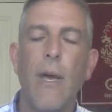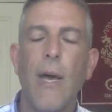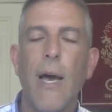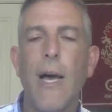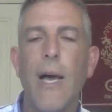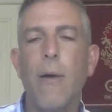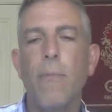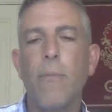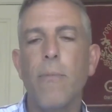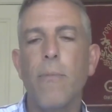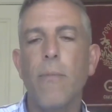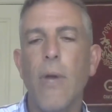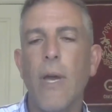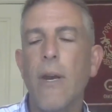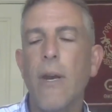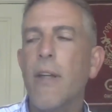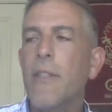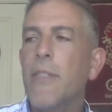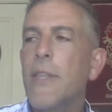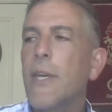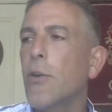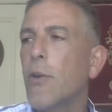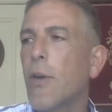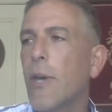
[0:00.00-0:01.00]
And I
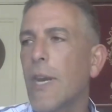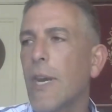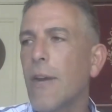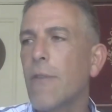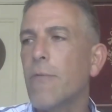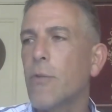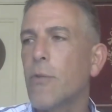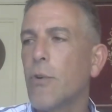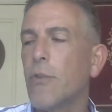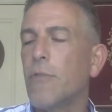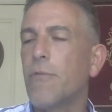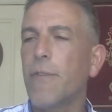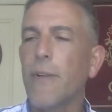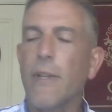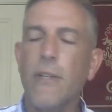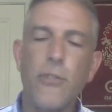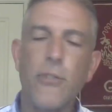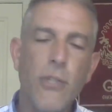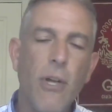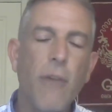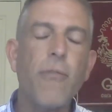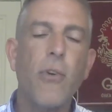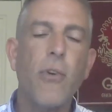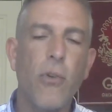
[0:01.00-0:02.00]
think you can have good
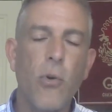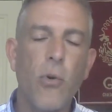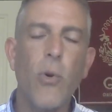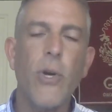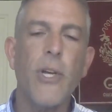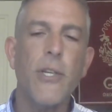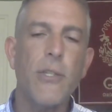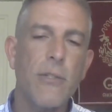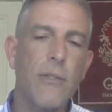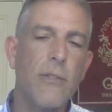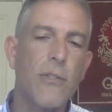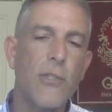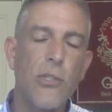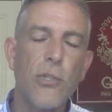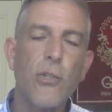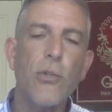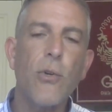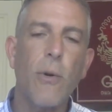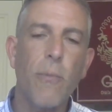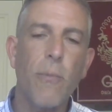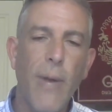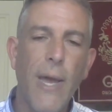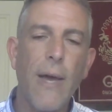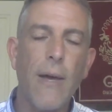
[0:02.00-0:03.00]
philosophical questions
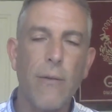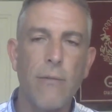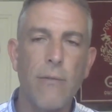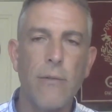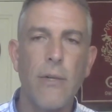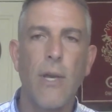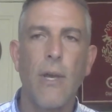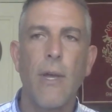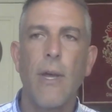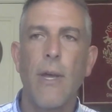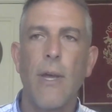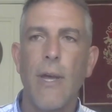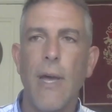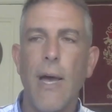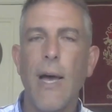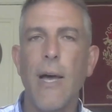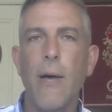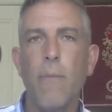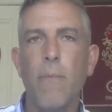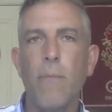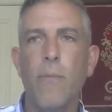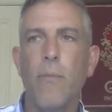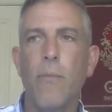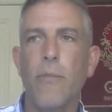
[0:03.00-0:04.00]
too about
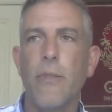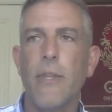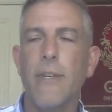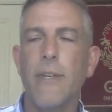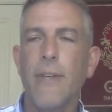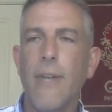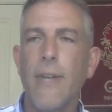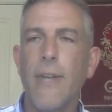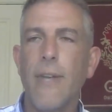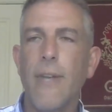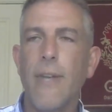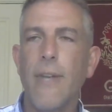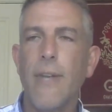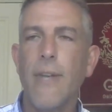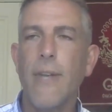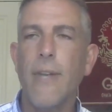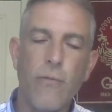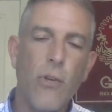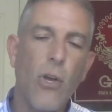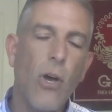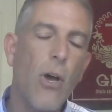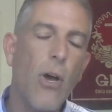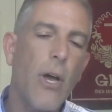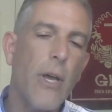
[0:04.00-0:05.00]
the nature of
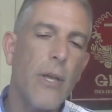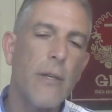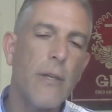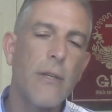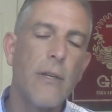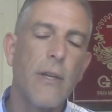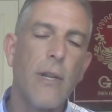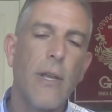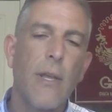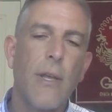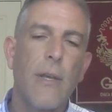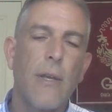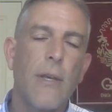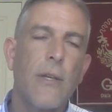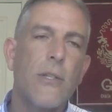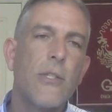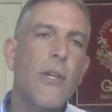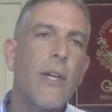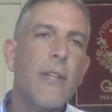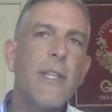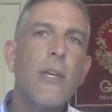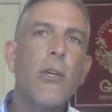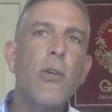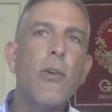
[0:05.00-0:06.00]
God.
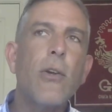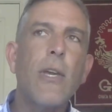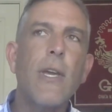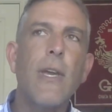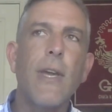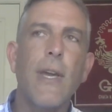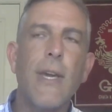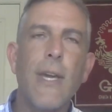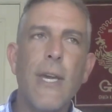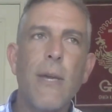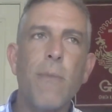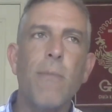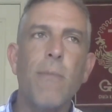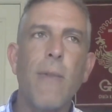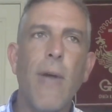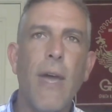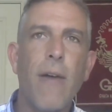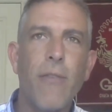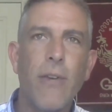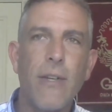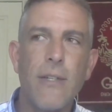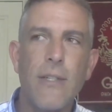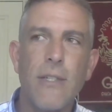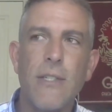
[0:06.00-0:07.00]
So I think you can keep
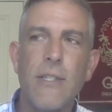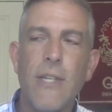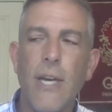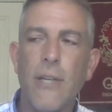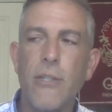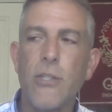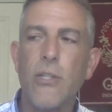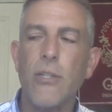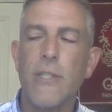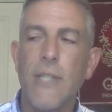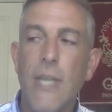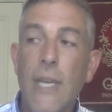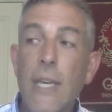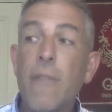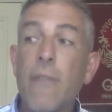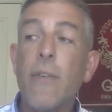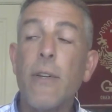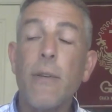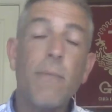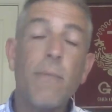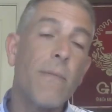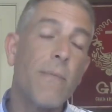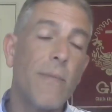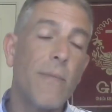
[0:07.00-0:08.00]
having discussions,
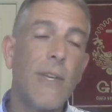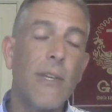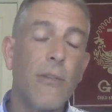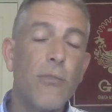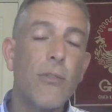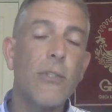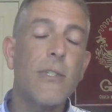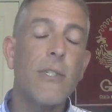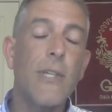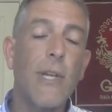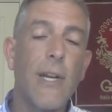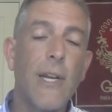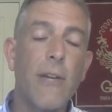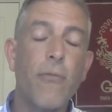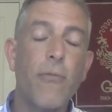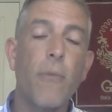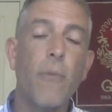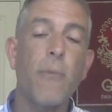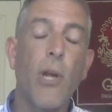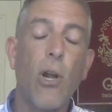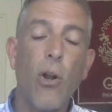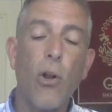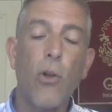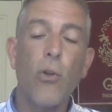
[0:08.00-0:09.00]
even interestingly from
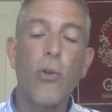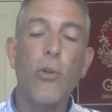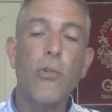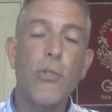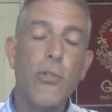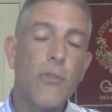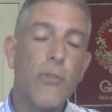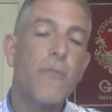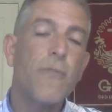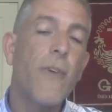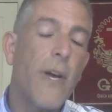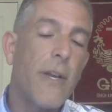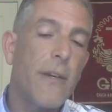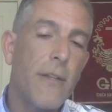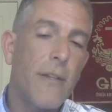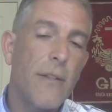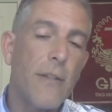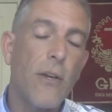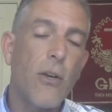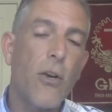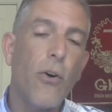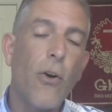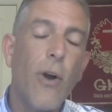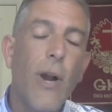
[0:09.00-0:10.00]
the clues you find in
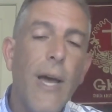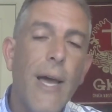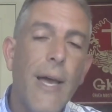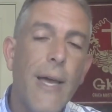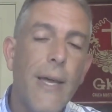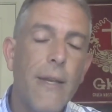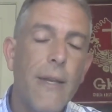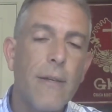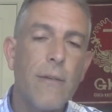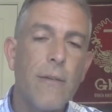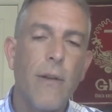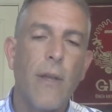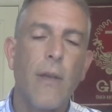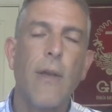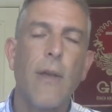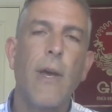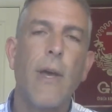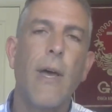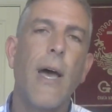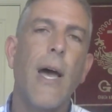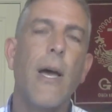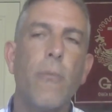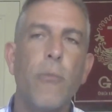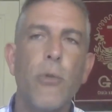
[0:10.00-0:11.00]
the Quran.
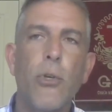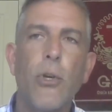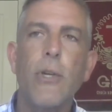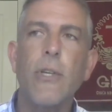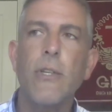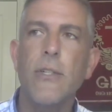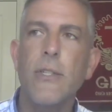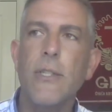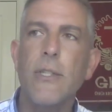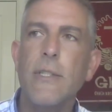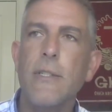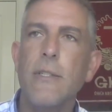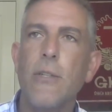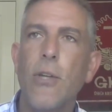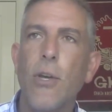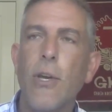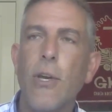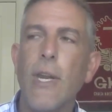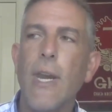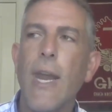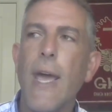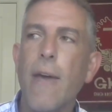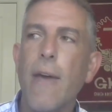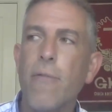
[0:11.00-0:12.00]
You
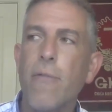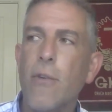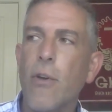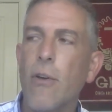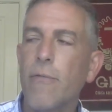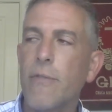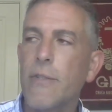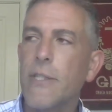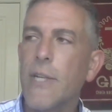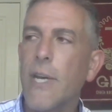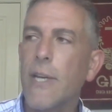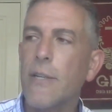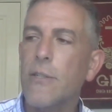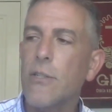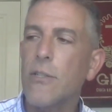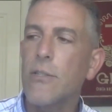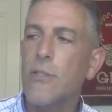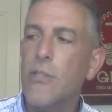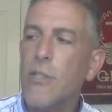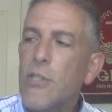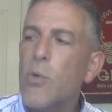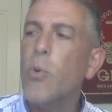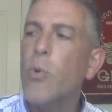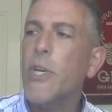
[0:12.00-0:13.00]
can have conversations
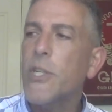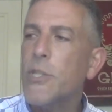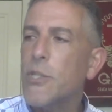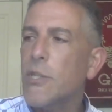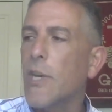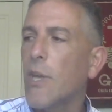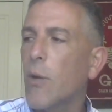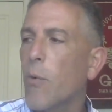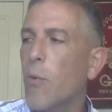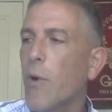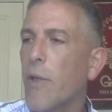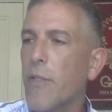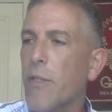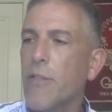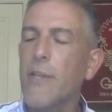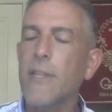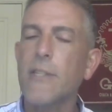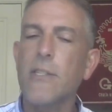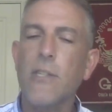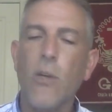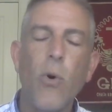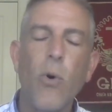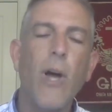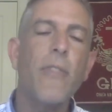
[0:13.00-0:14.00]
just questioning whether
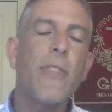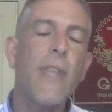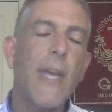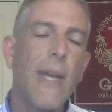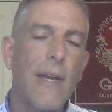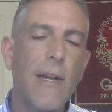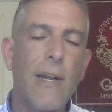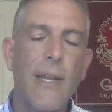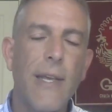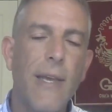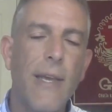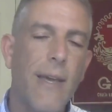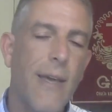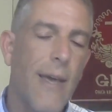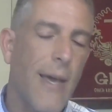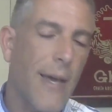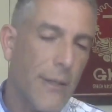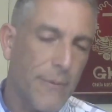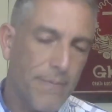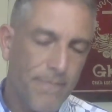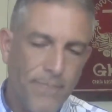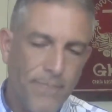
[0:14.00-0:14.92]
things are quite that clear cut.